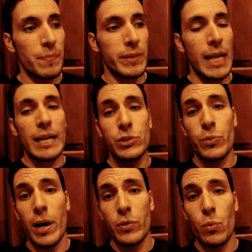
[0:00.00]
last
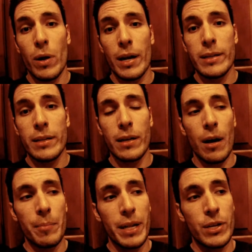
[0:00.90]
round, where I did a
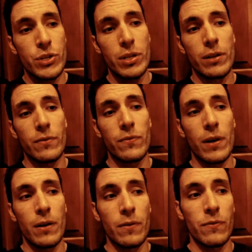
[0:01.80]
combination
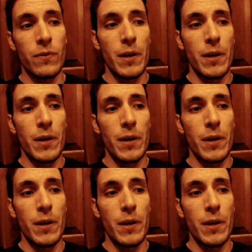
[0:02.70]
of